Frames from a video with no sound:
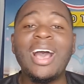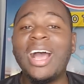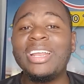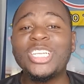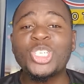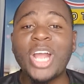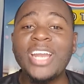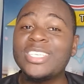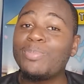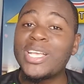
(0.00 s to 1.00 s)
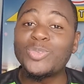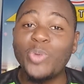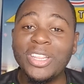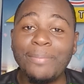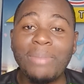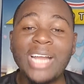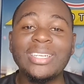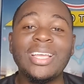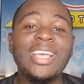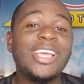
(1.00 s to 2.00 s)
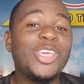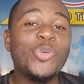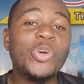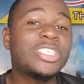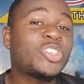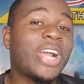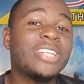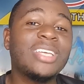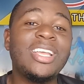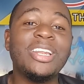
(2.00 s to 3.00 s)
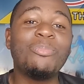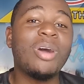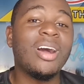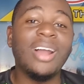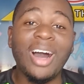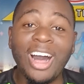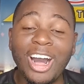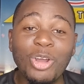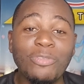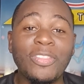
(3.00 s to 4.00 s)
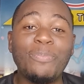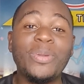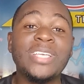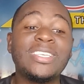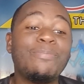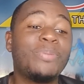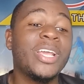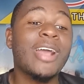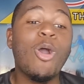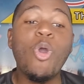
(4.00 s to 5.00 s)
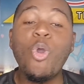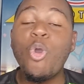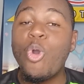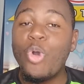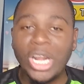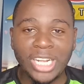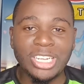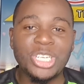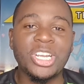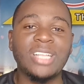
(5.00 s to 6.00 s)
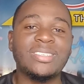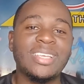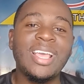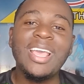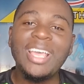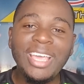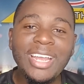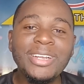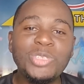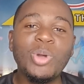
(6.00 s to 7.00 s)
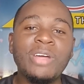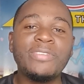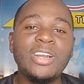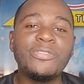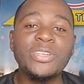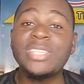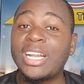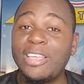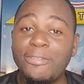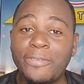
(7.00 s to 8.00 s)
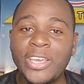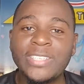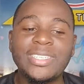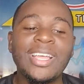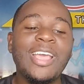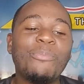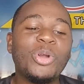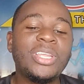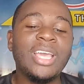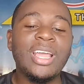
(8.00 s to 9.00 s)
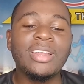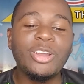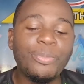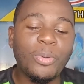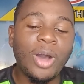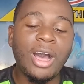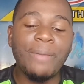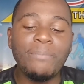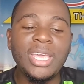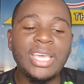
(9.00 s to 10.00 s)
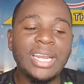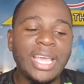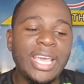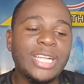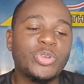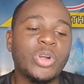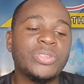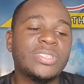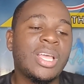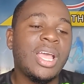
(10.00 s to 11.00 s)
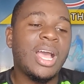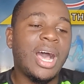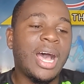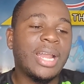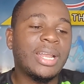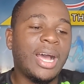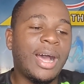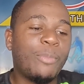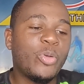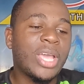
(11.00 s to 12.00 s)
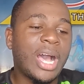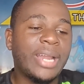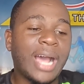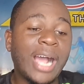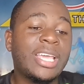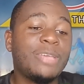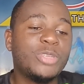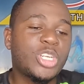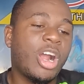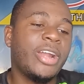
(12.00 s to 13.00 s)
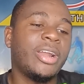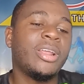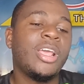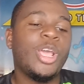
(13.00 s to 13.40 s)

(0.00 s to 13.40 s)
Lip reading: and he tried his best with the bat. He was trying to hit the ball all over the place. He played a whole lot of shots in the 12 deliveries that he faced. But he ended up making 8 runs. And we had Hakeem Jordan